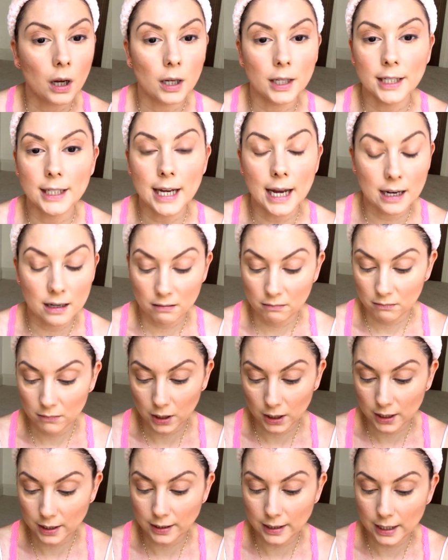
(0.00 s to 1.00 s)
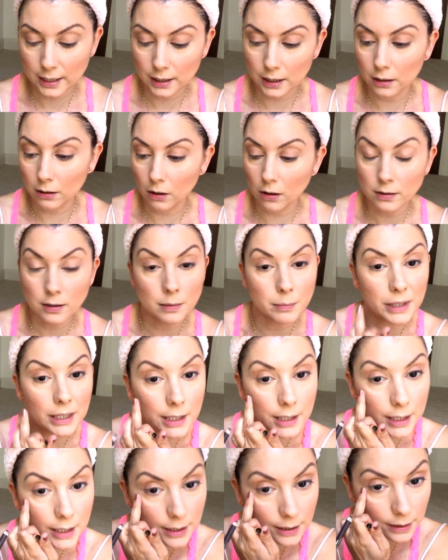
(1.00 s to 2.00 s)
And again, like I said, it lasts a
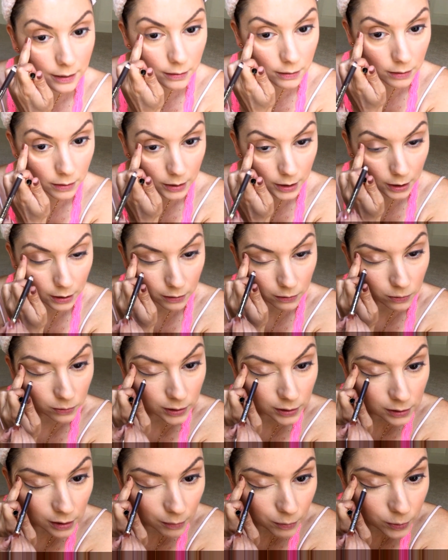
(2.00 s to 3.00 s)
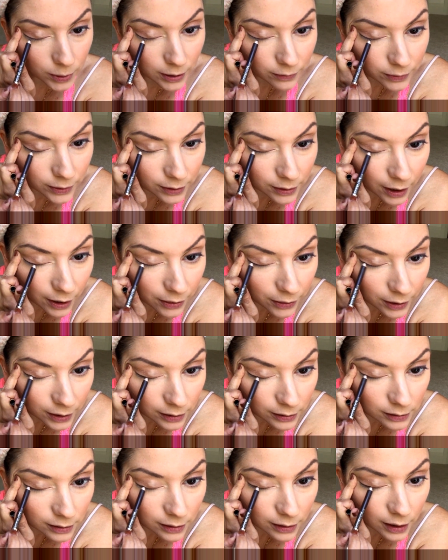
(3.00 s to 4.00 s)
million years. They don't call it double wear for
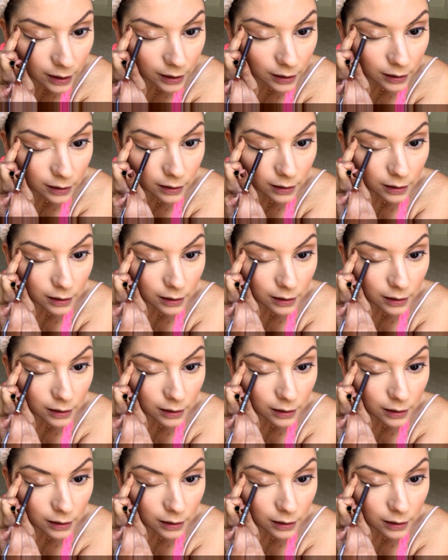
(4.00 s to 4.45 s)
nothing, do they?